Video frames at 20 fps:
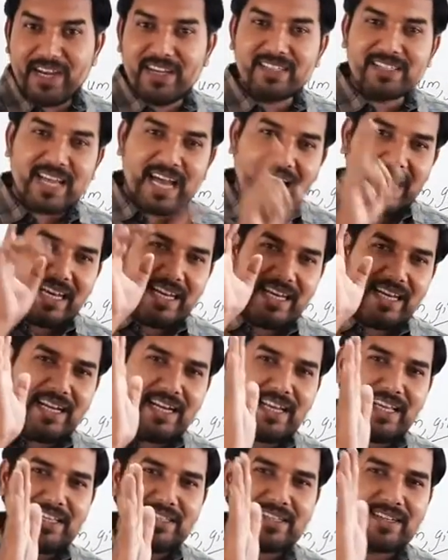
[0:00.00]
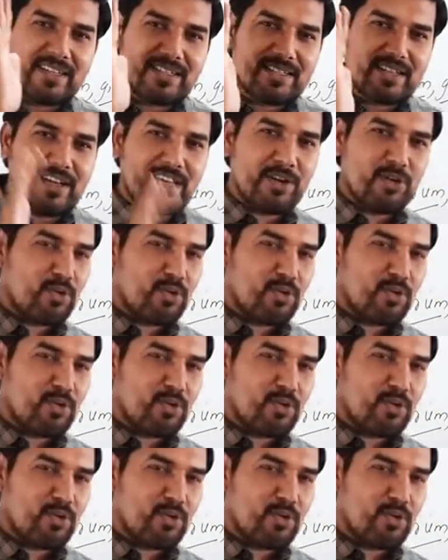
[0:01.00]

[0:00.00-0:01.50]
It is highly dangerous to